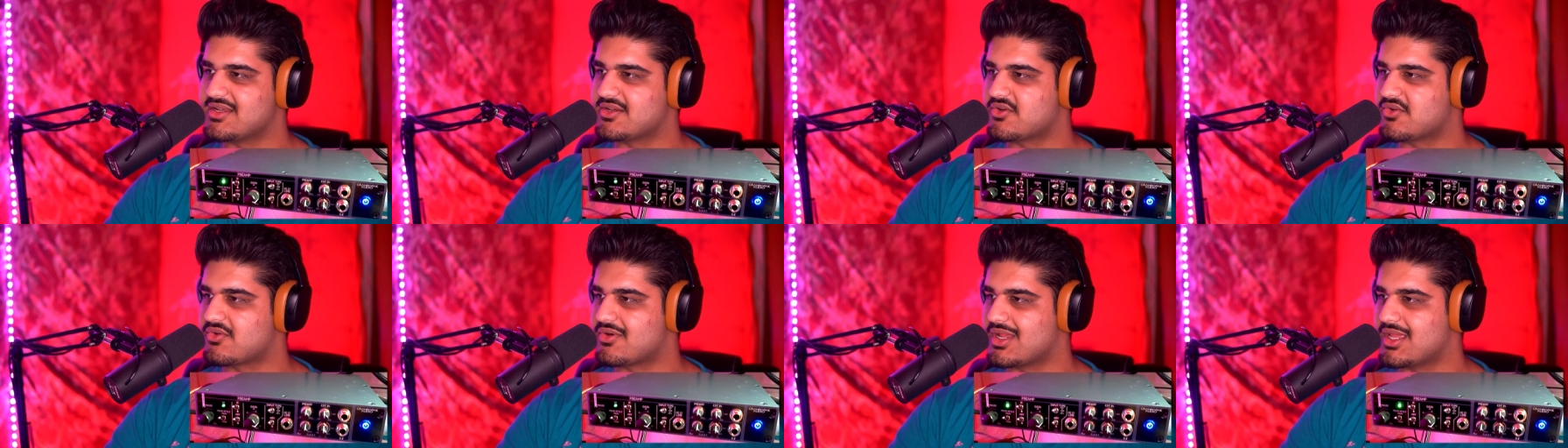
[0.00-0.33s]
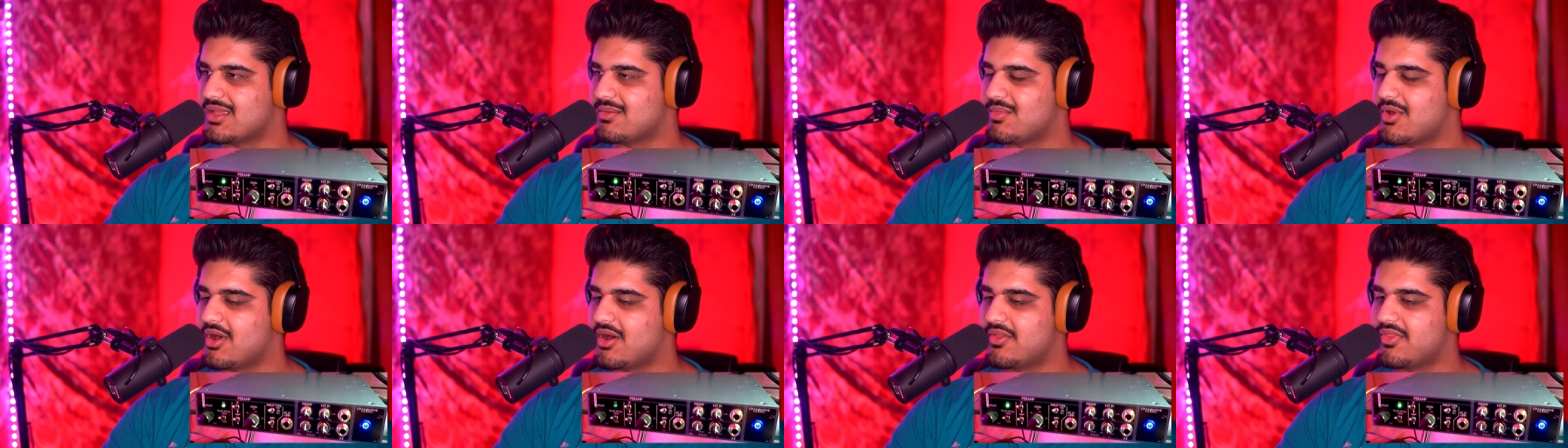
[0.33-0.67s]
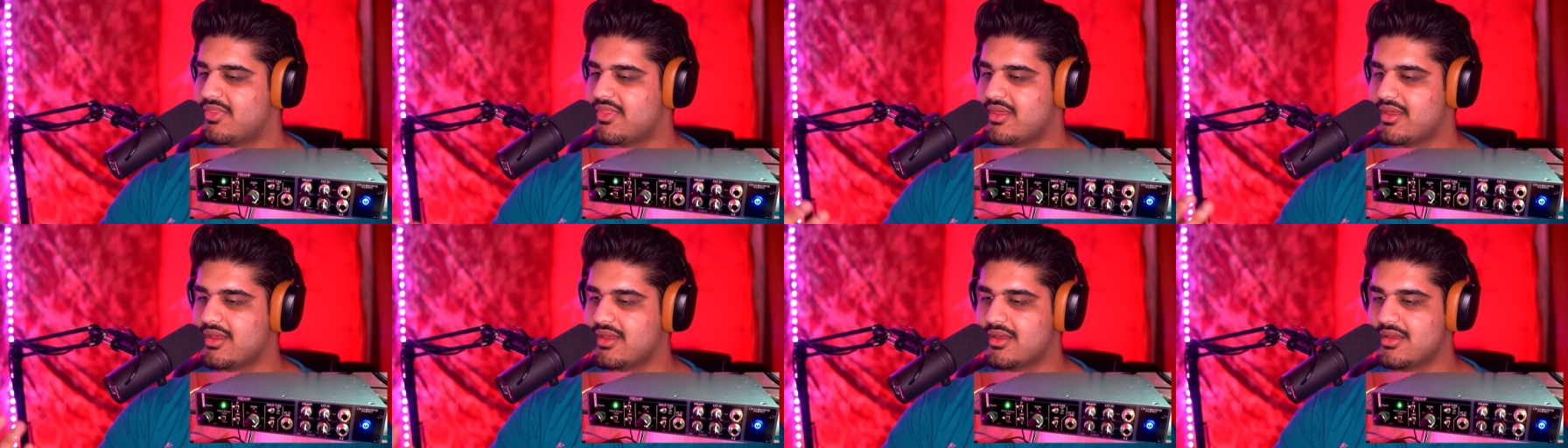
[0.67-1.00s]
cream on
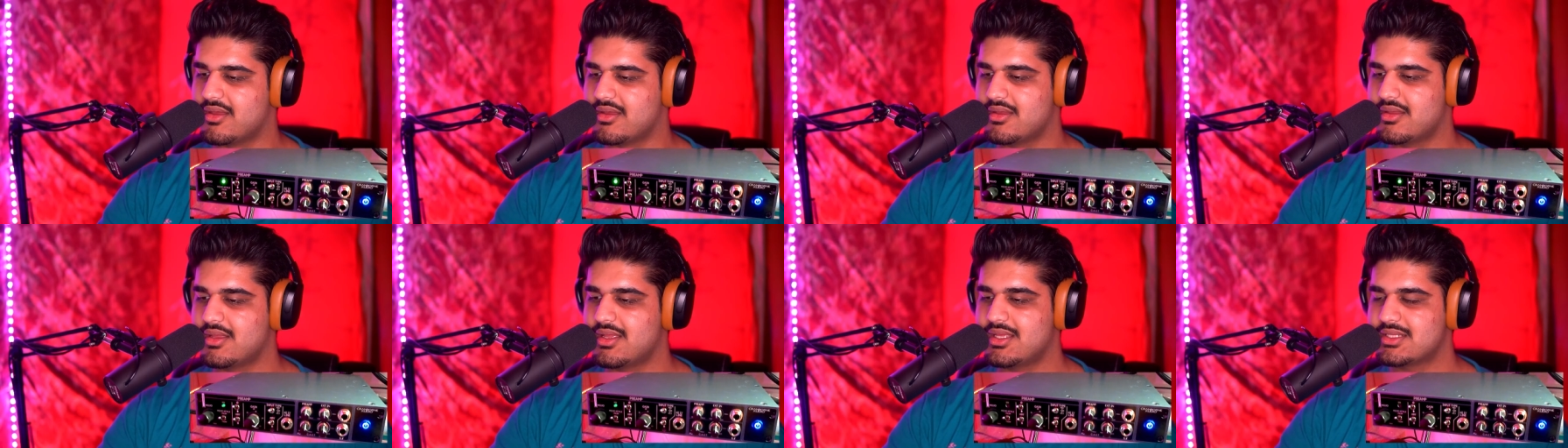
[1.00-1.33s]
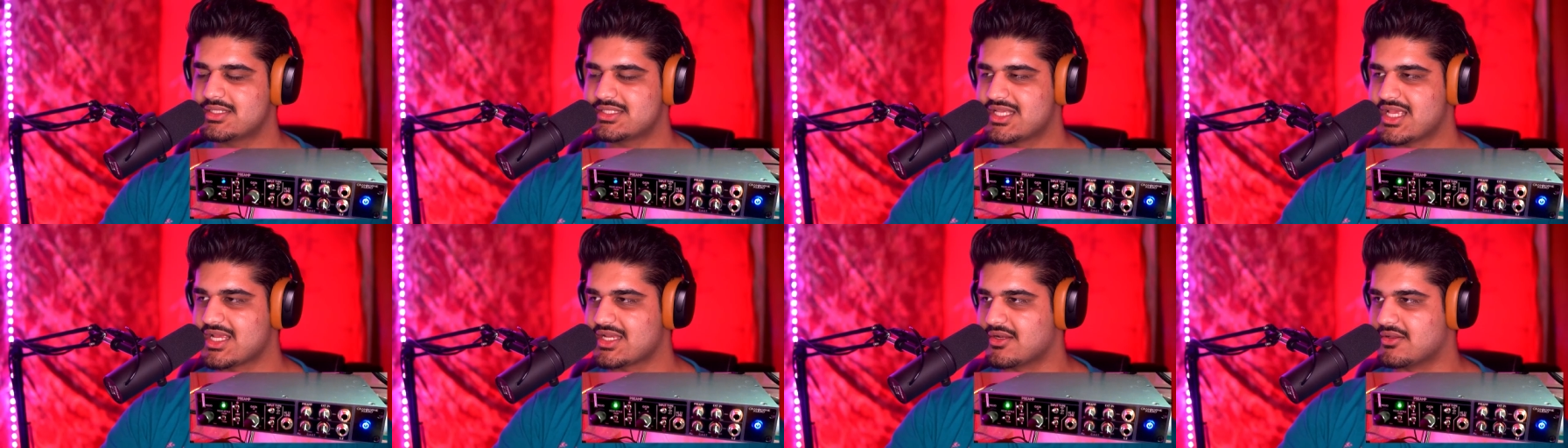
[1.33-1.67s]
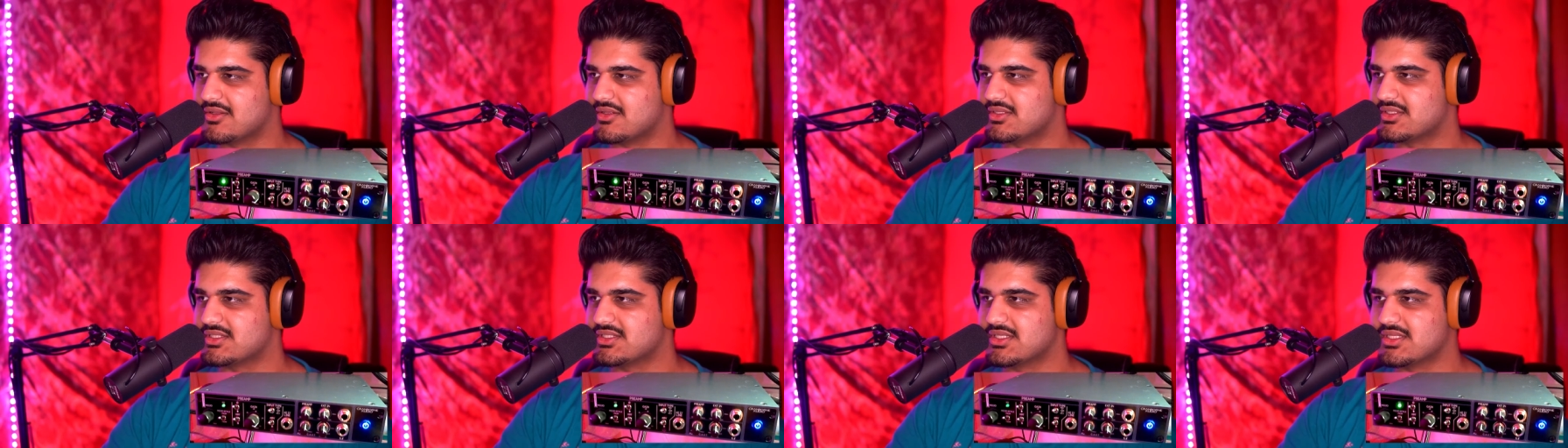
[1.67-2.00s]
the
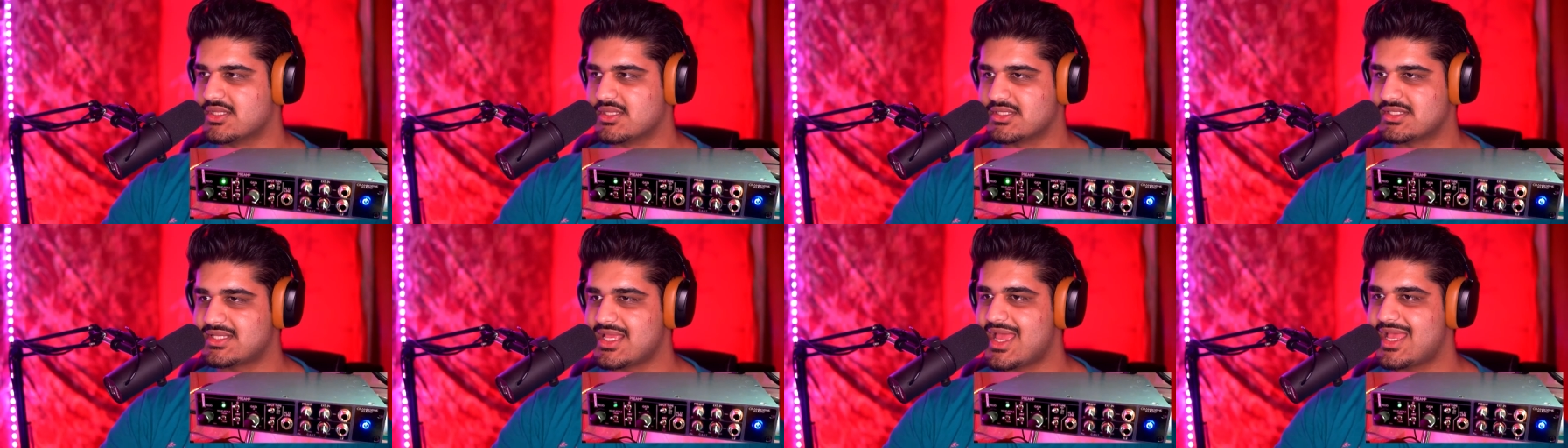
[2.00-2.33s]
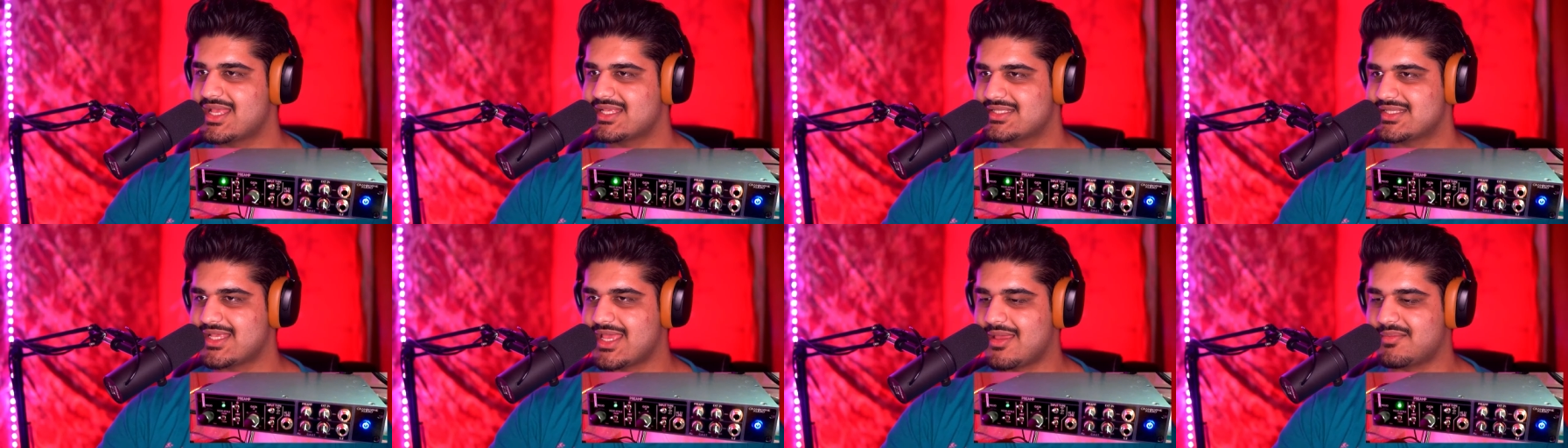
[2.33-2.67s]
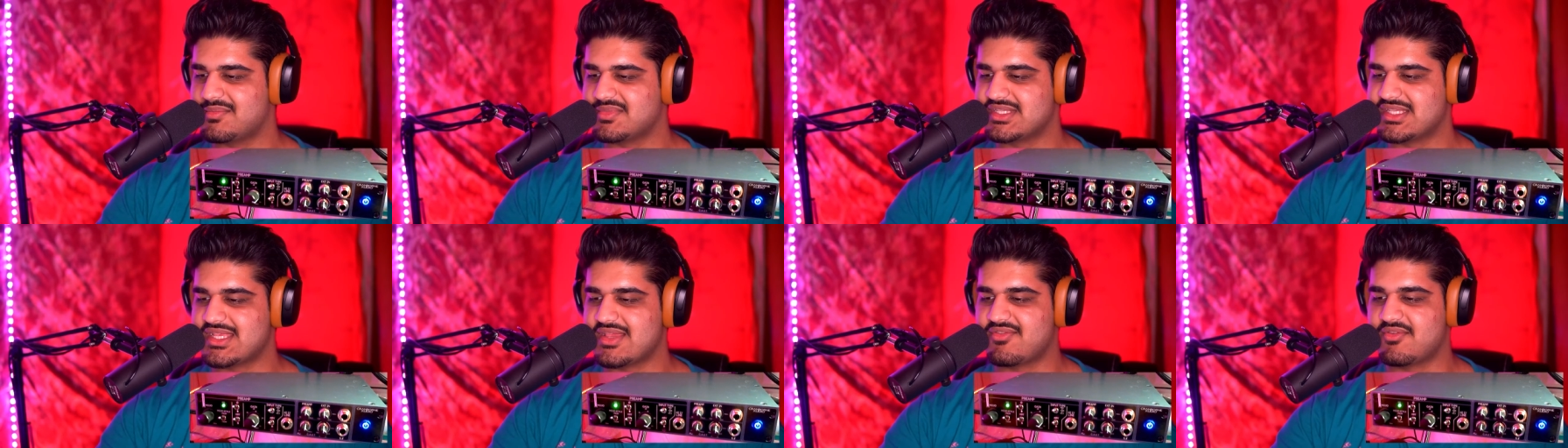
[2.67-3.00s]
signal to this
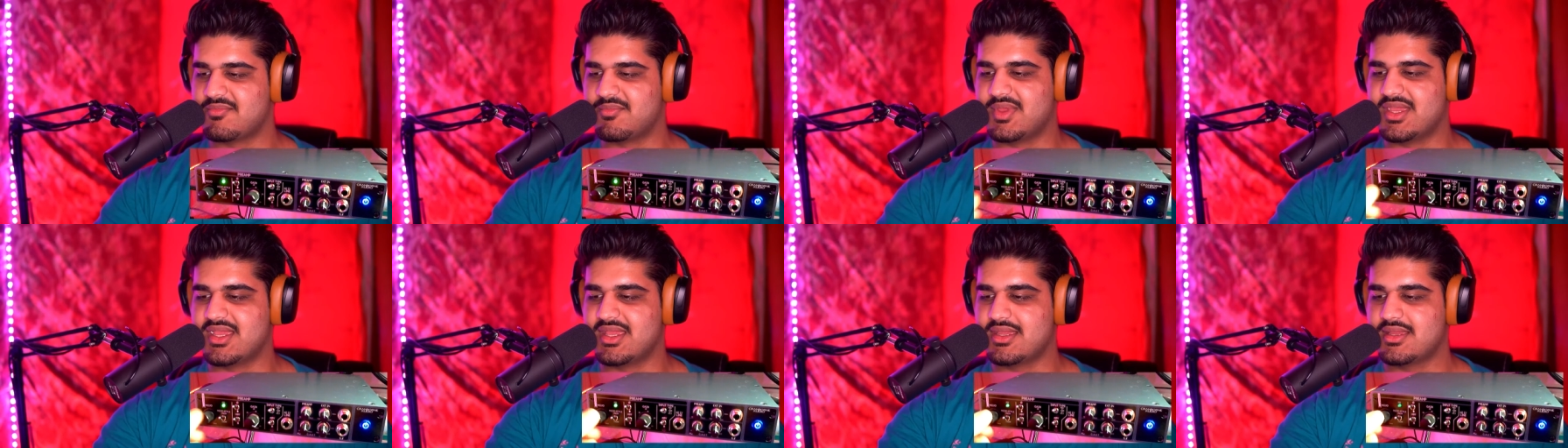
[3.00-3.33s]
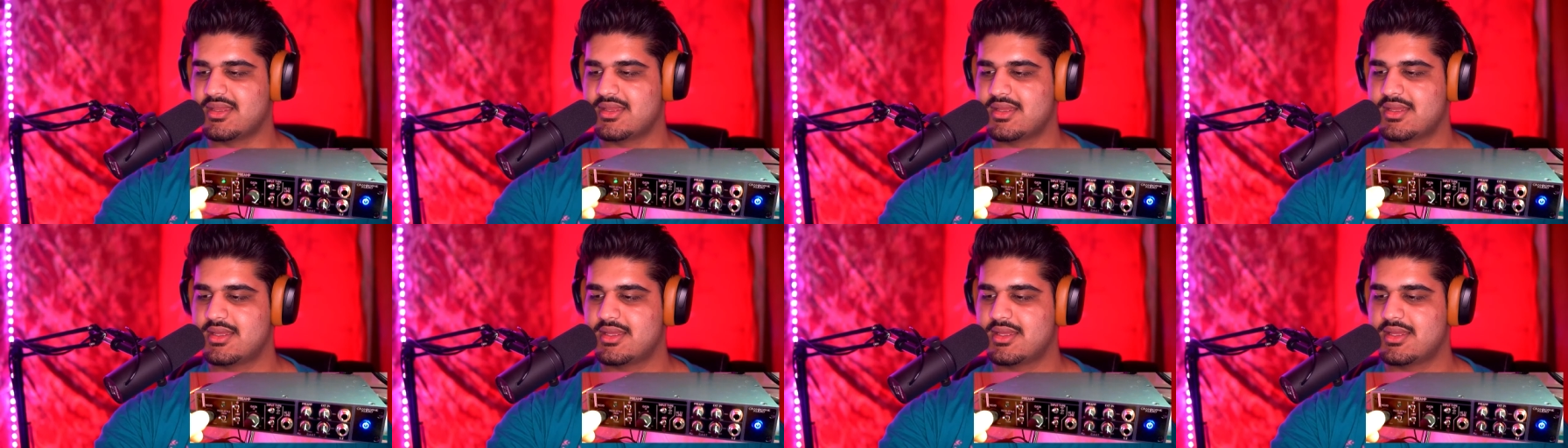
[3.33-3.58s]
SM7B.